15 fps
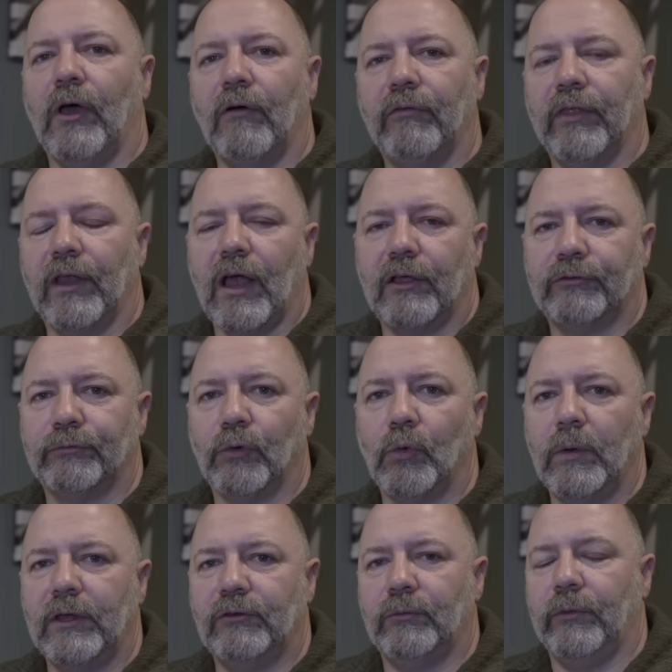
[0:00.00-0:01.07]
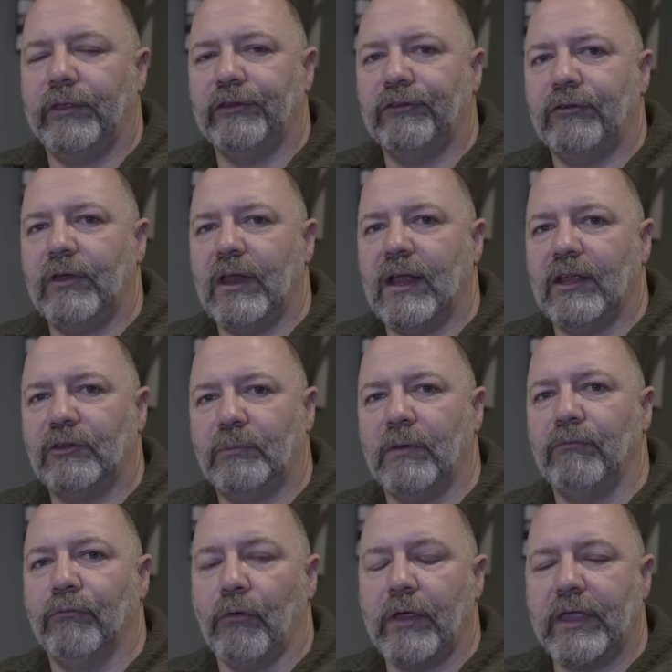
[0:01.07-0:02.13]
over the last 4 weeks with this unit has
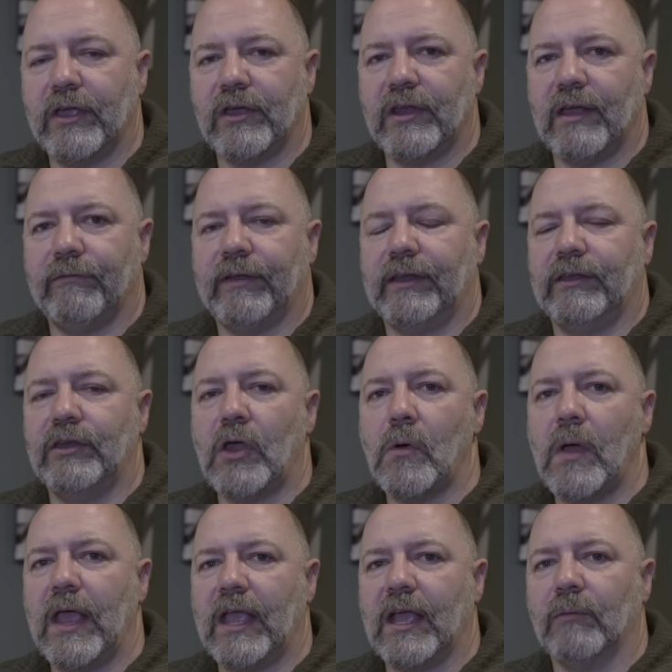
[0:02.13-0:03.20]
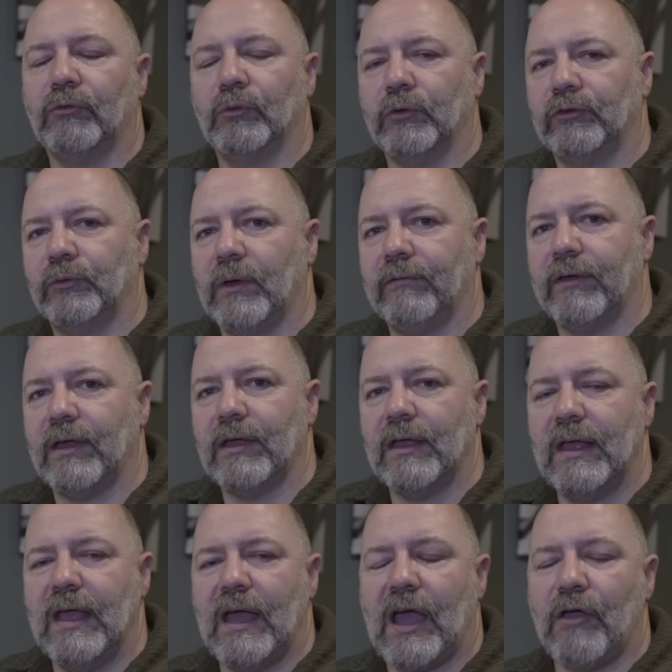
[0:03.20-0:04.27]
been very good. I've had no hiccups whatsoever.
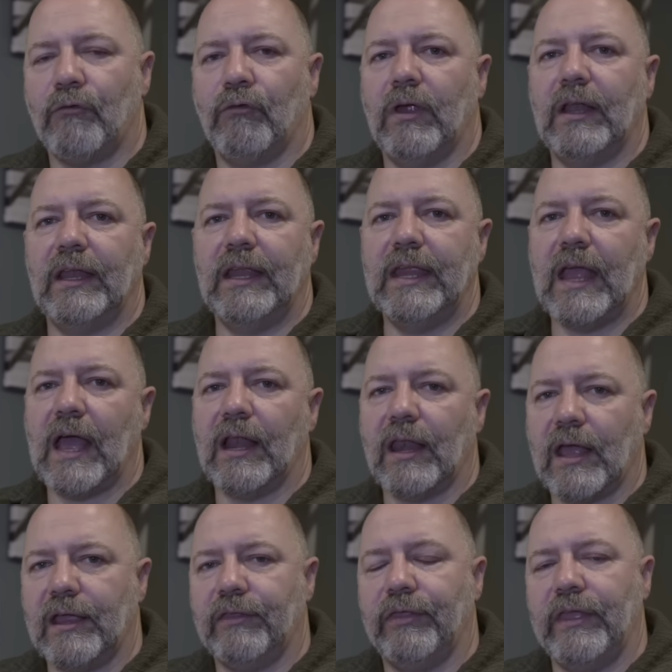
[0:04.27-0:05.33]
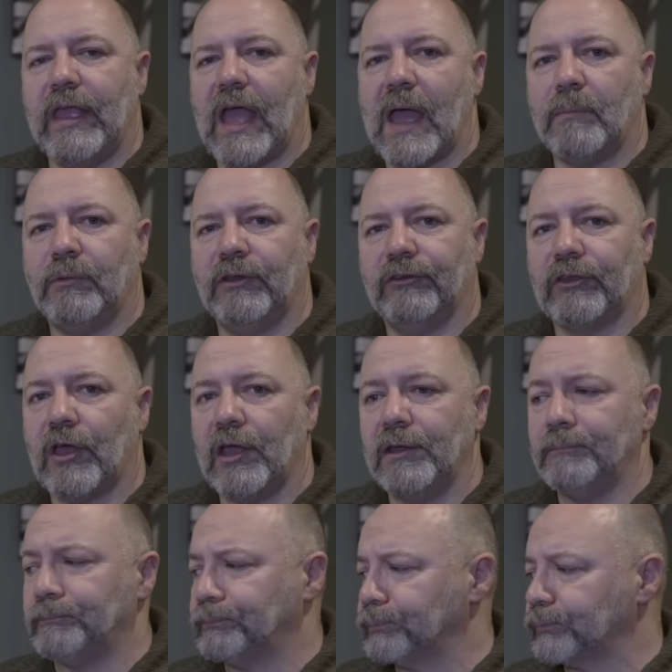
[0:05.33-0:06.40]
I really like the app design.